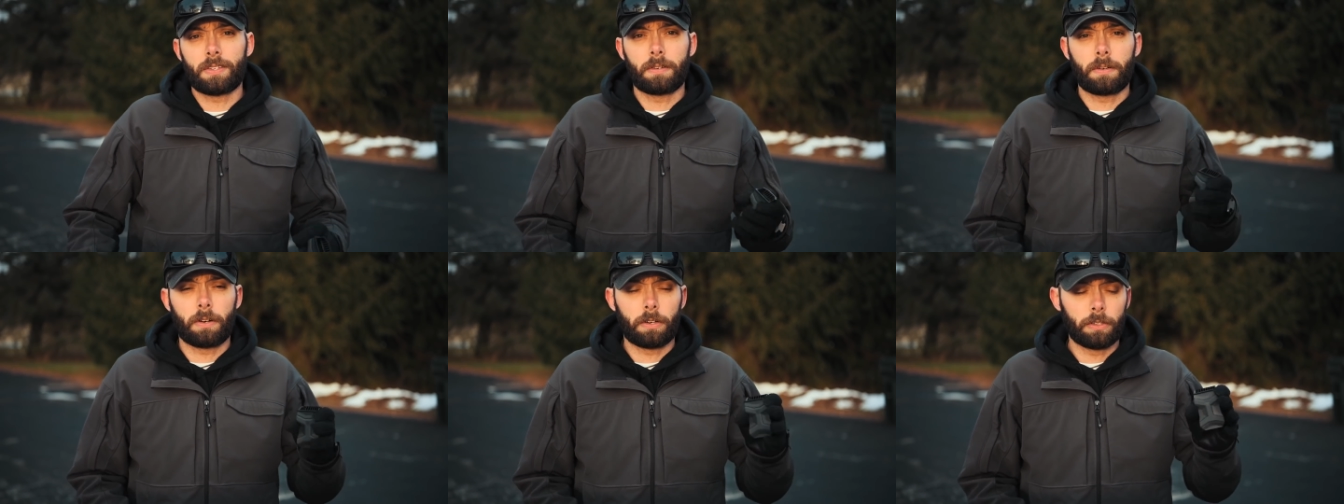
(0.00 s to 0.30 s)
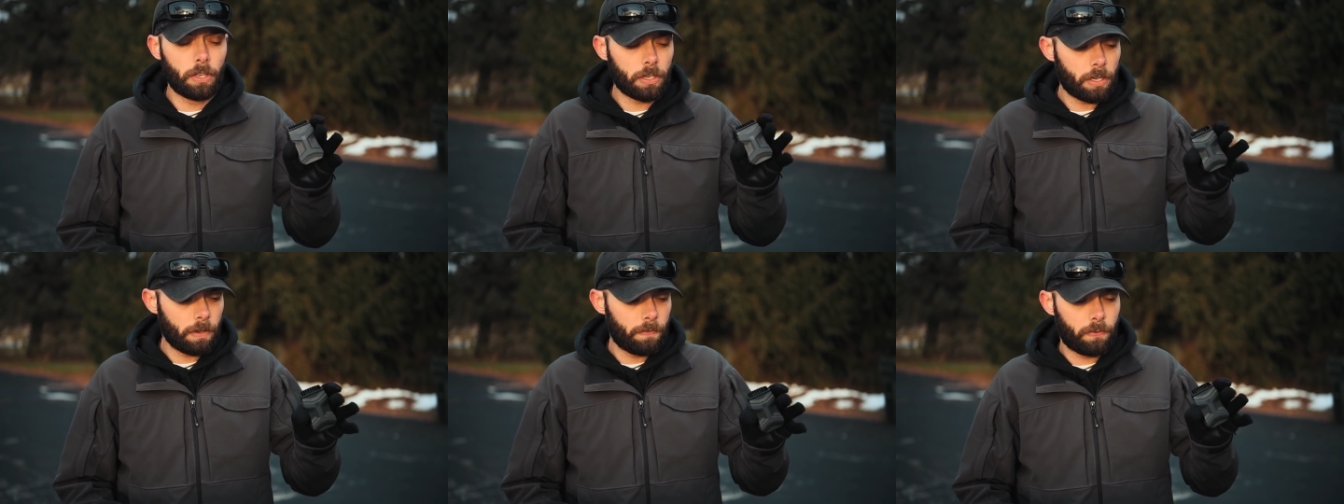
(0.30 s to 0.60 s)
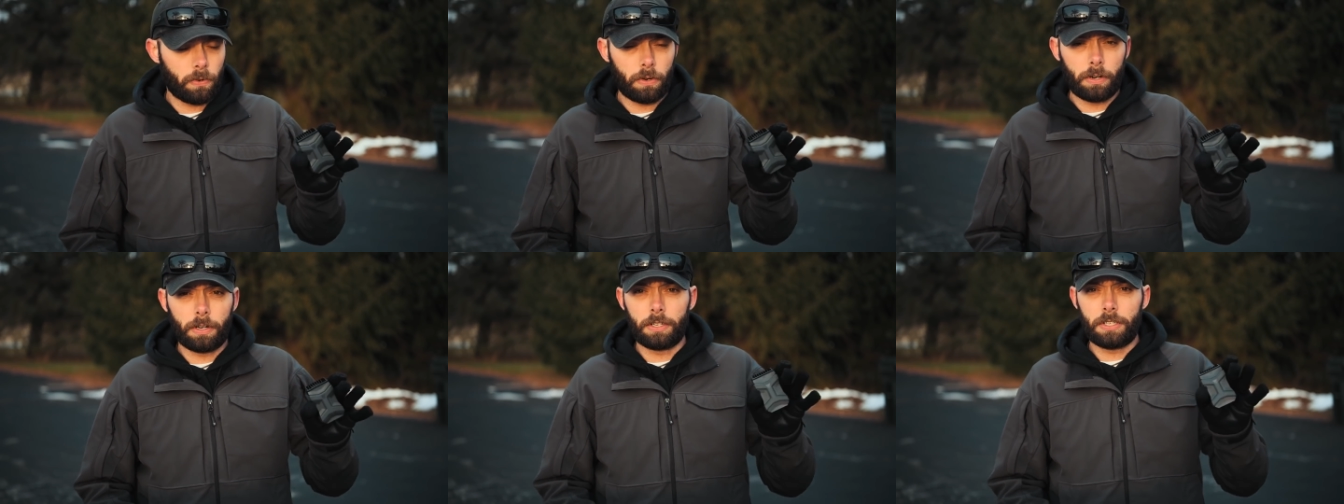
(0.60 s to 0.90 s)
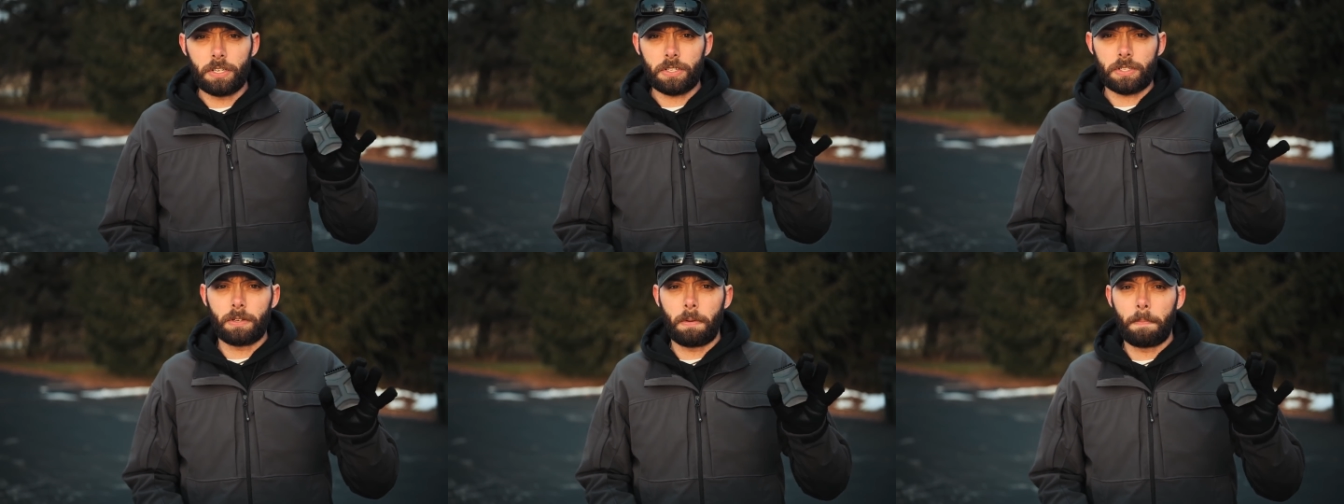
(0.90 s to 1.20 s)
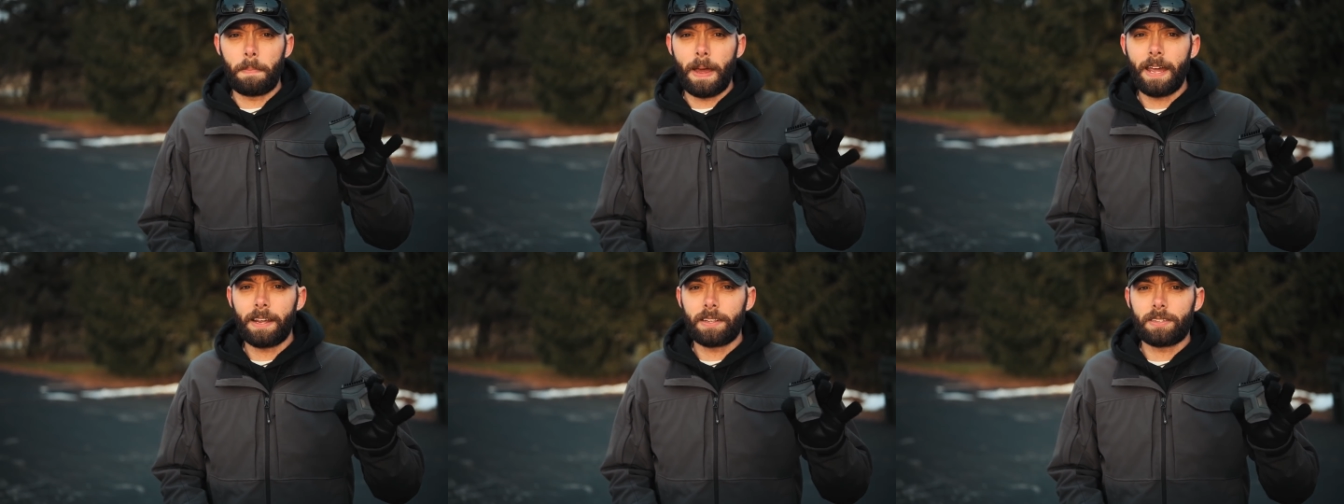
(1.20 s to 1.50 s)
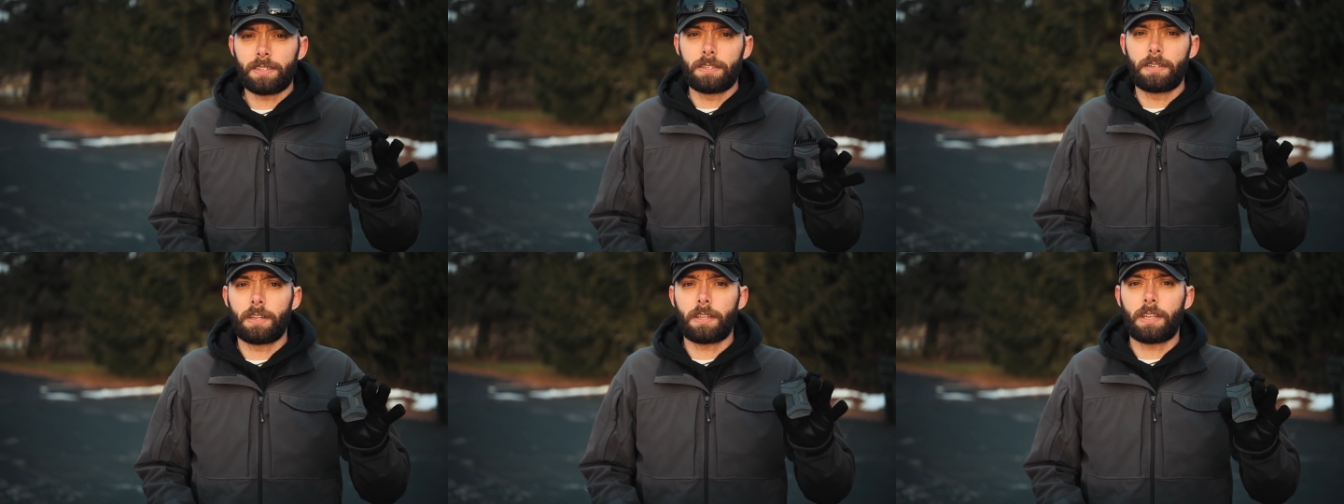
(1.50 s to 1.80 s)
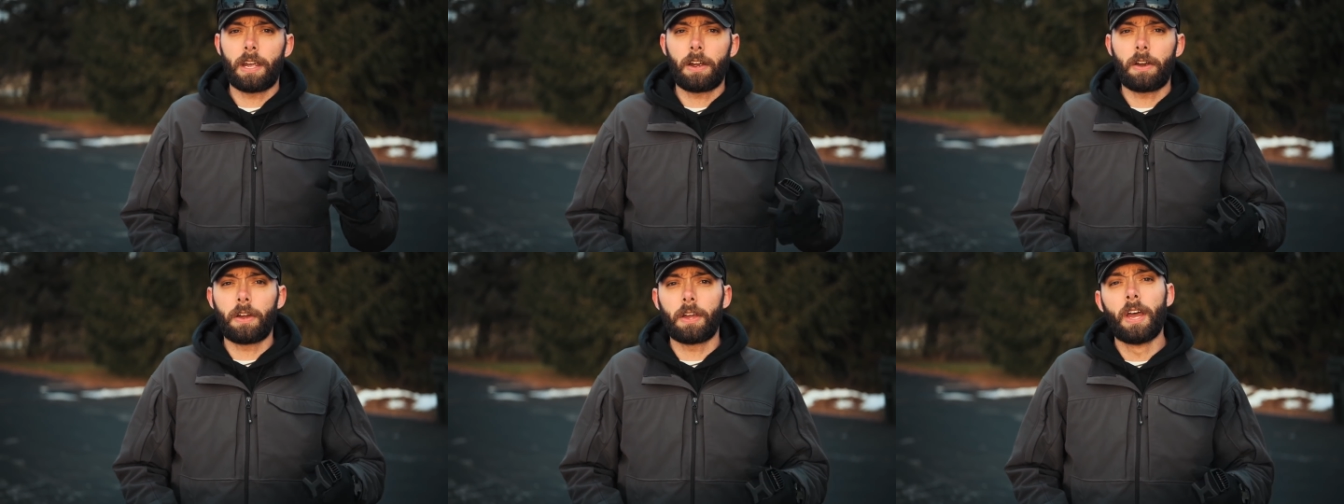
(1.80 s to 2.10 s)
and are looking for an additional magazine to
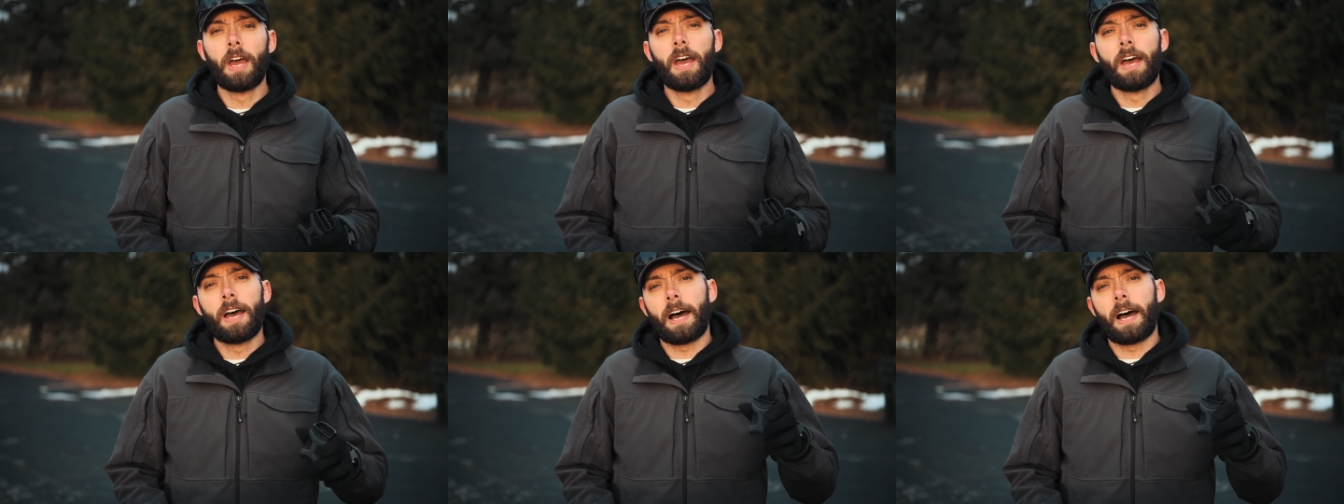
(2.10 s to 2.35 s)
carry,